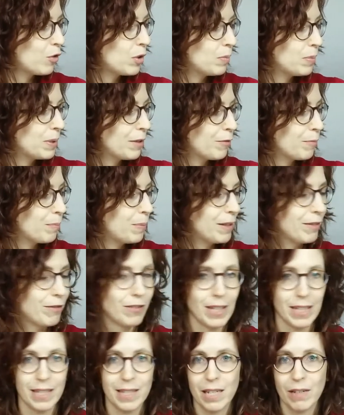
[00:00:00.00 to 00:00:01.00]
will be B
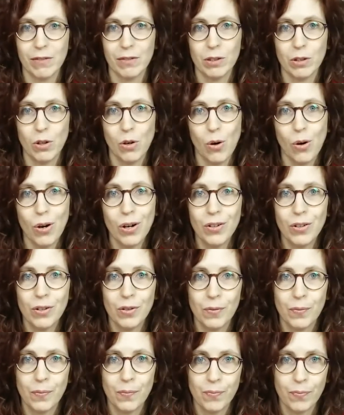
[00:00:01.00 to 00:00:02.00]
flat 7th chord,
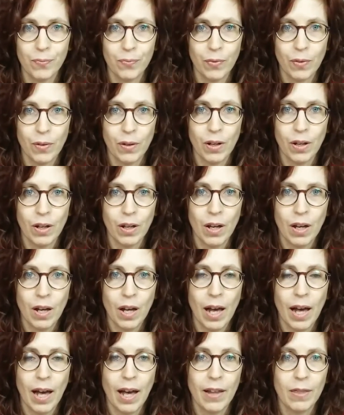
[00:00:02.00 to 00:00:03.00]

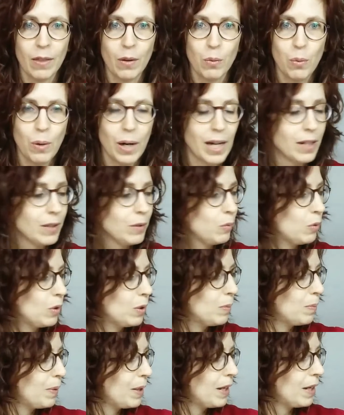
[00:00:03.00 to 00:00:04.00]
and the 1 will
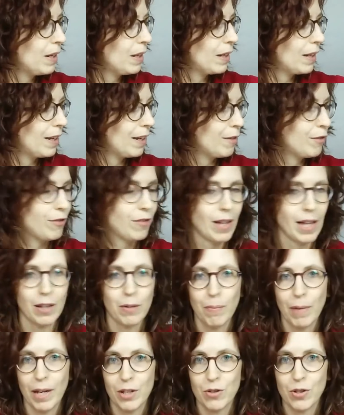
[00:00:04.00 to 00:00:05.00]
be E flat
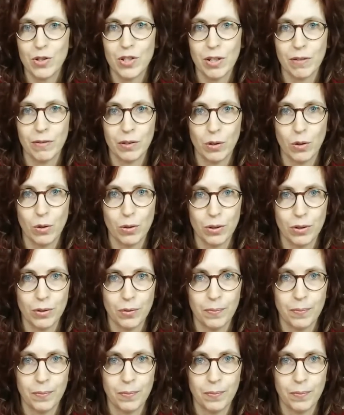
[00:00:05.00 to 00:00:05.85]
major 7th chord.